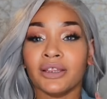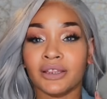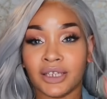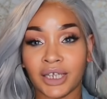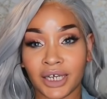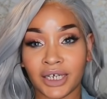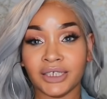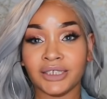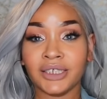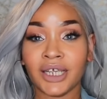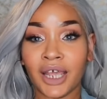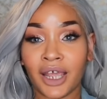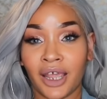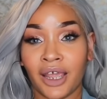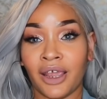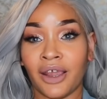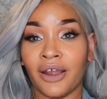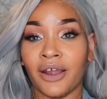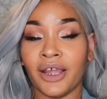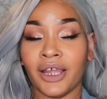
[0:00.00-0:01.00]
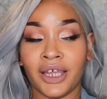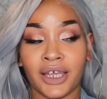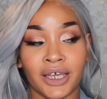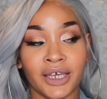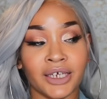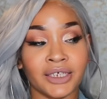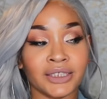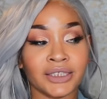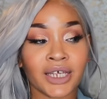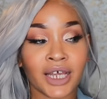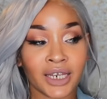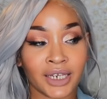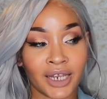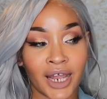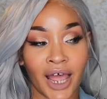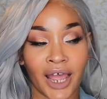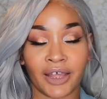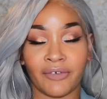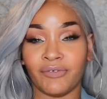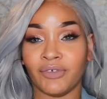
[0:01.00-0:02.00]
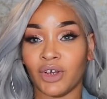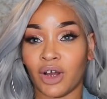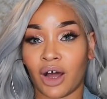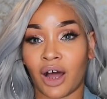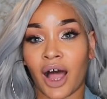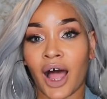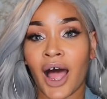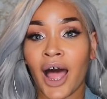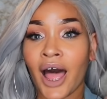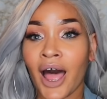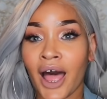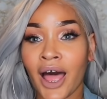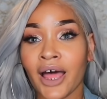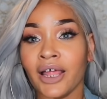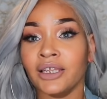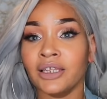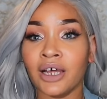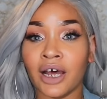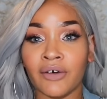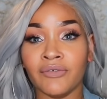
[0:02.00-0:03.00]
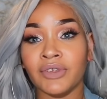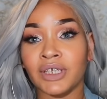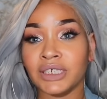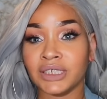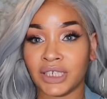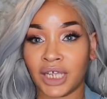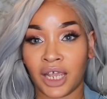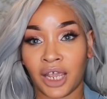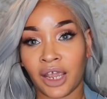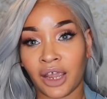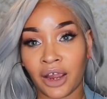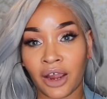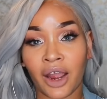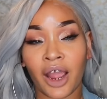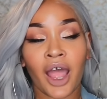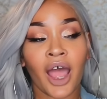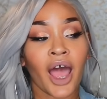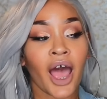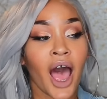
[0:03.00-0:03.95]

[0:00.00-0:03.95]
This hair is life, y'all. I love this hair.